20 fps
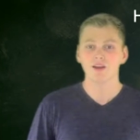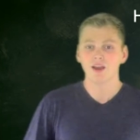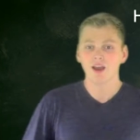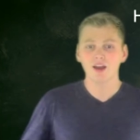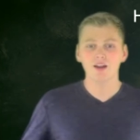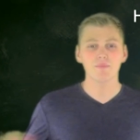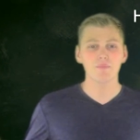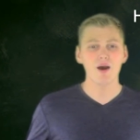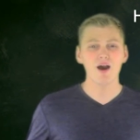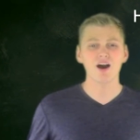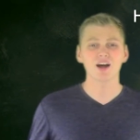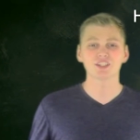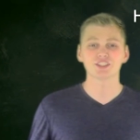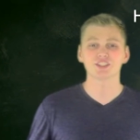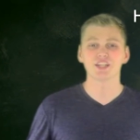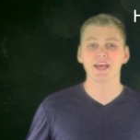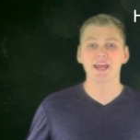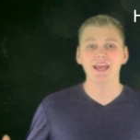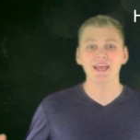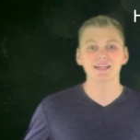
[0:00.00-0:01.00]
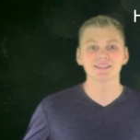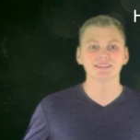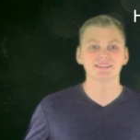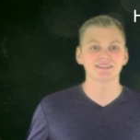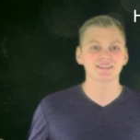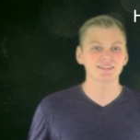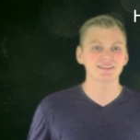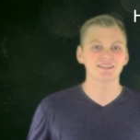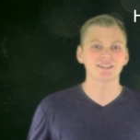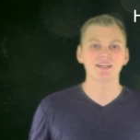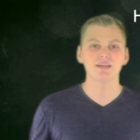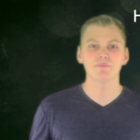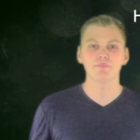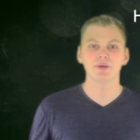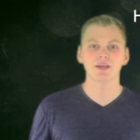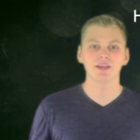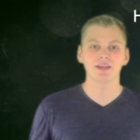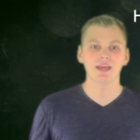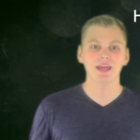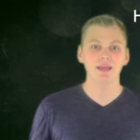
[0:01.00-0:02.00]
An homage to 8 and
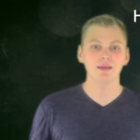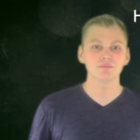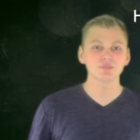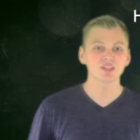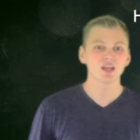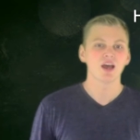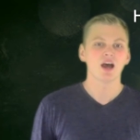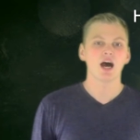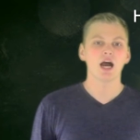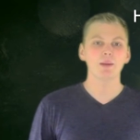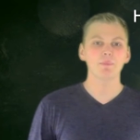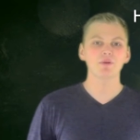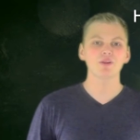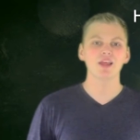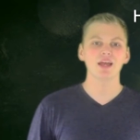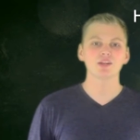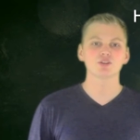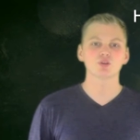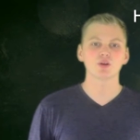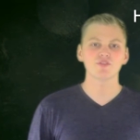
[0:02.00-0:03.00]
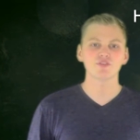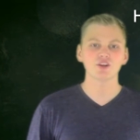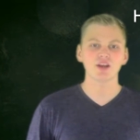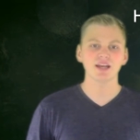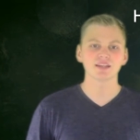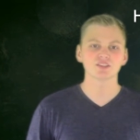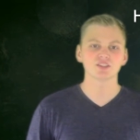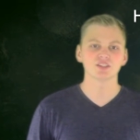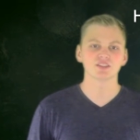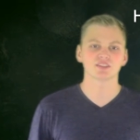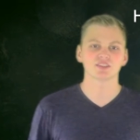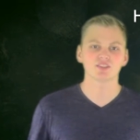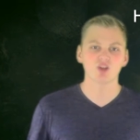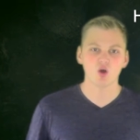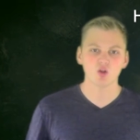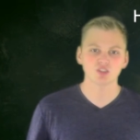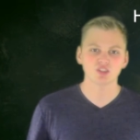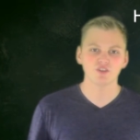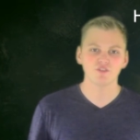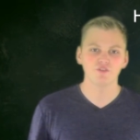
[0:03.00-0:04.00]
16-bit games, Hyper Light Drifter has a
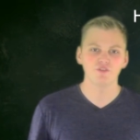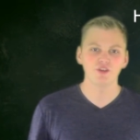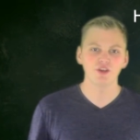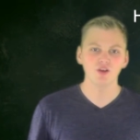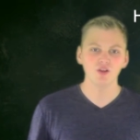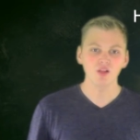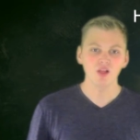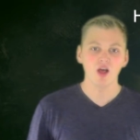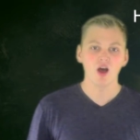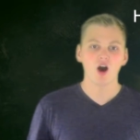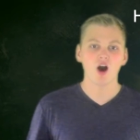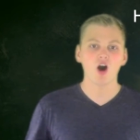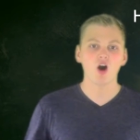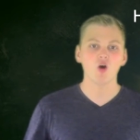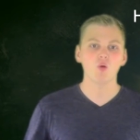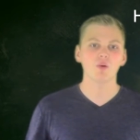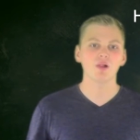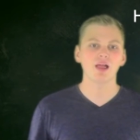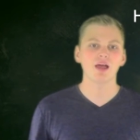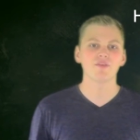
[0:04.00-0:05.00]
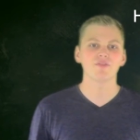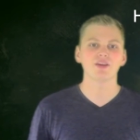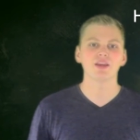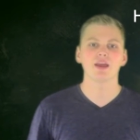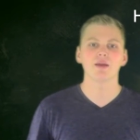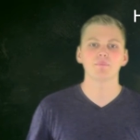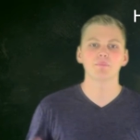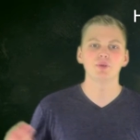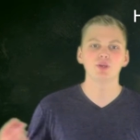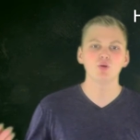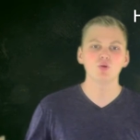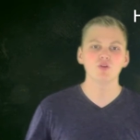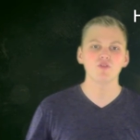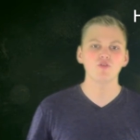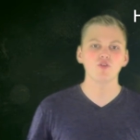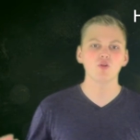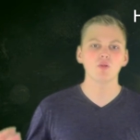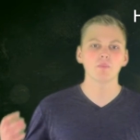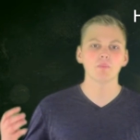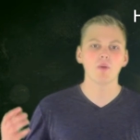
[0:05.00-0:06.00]
nostalgic feel, all while having a
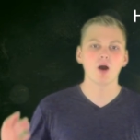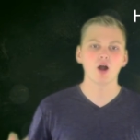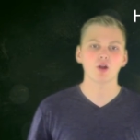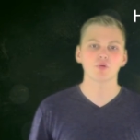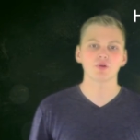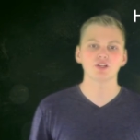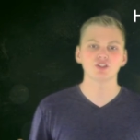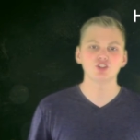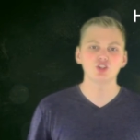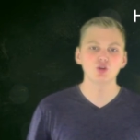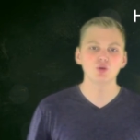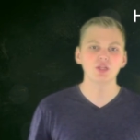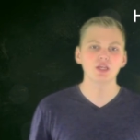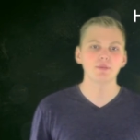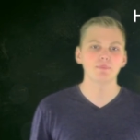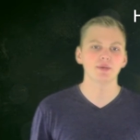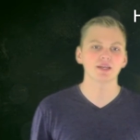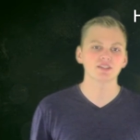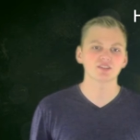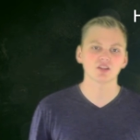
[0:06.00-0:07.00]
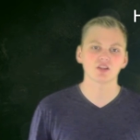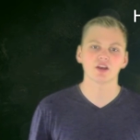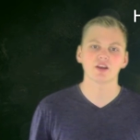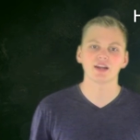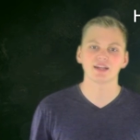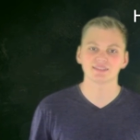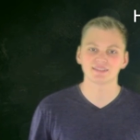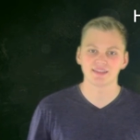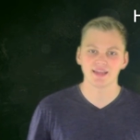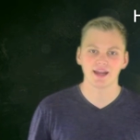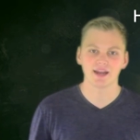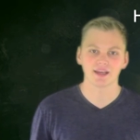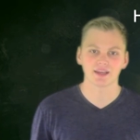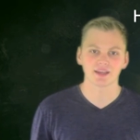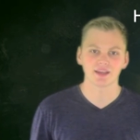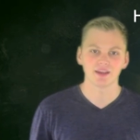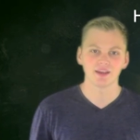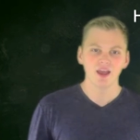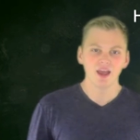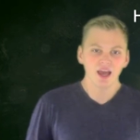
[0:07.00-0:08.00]
beautiful, modern 2D pixel art aesthetic.
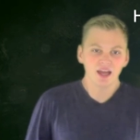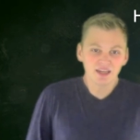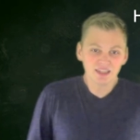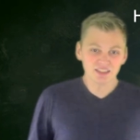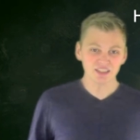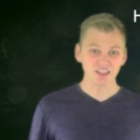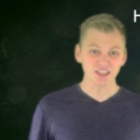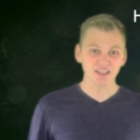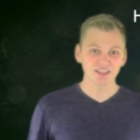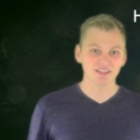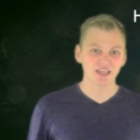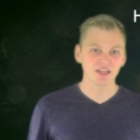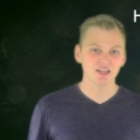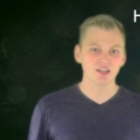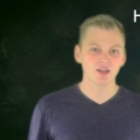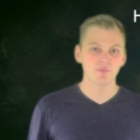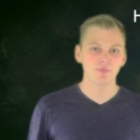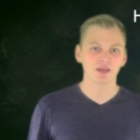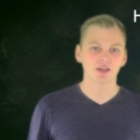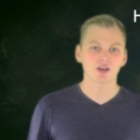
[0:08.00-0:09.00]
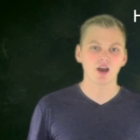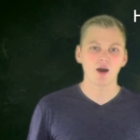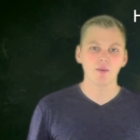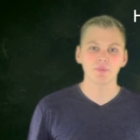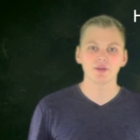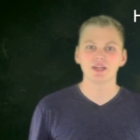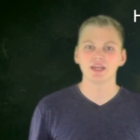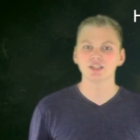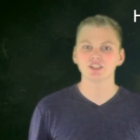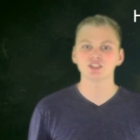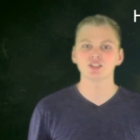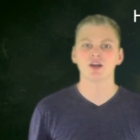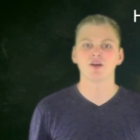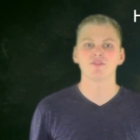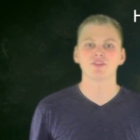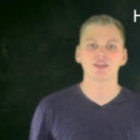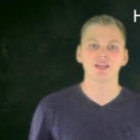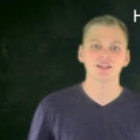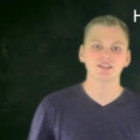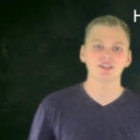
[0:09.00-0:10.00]
Initially intended to be a combination of A
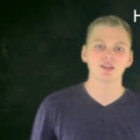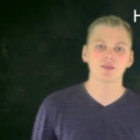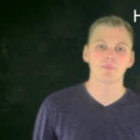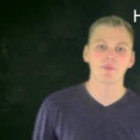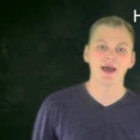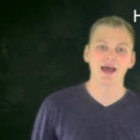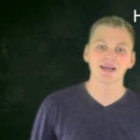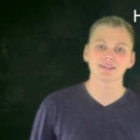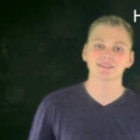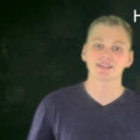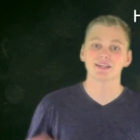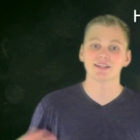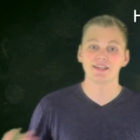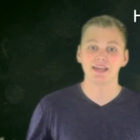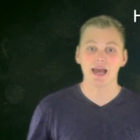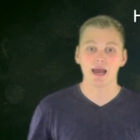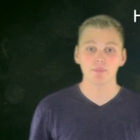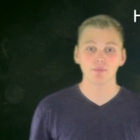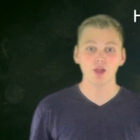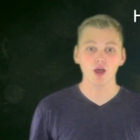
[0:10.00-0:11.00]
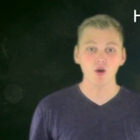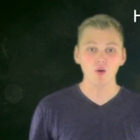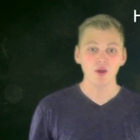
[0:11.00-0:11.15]
Link to the Past and Diablo,